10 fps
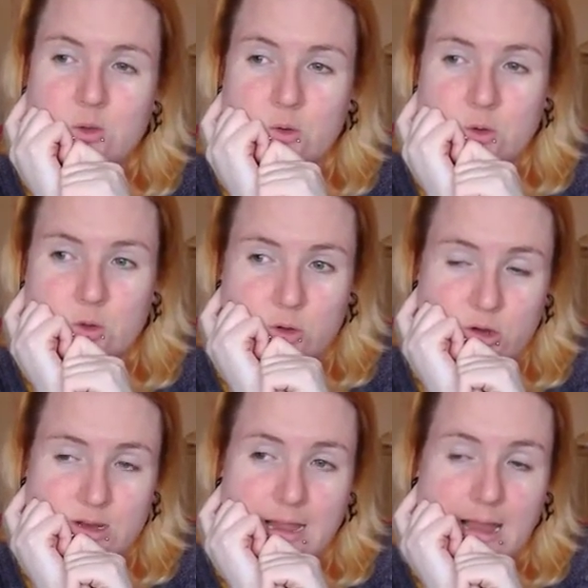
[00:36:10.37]
So it
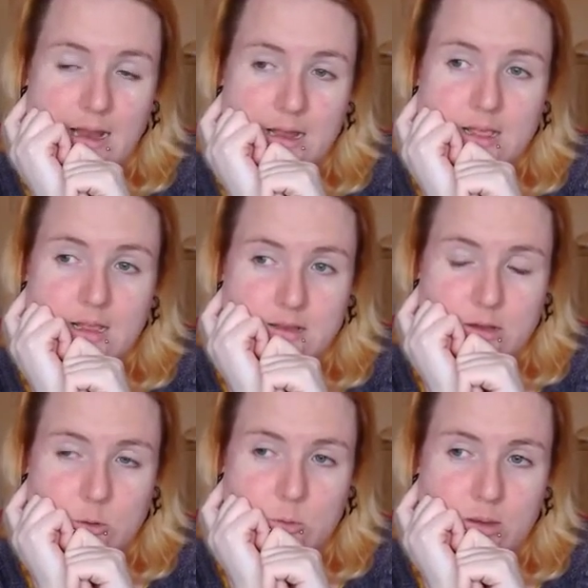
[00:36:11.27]
could technically
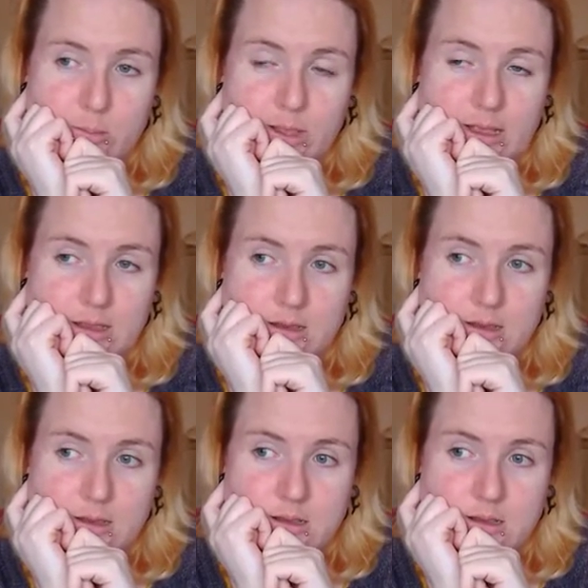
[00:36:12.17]
still be a blanket.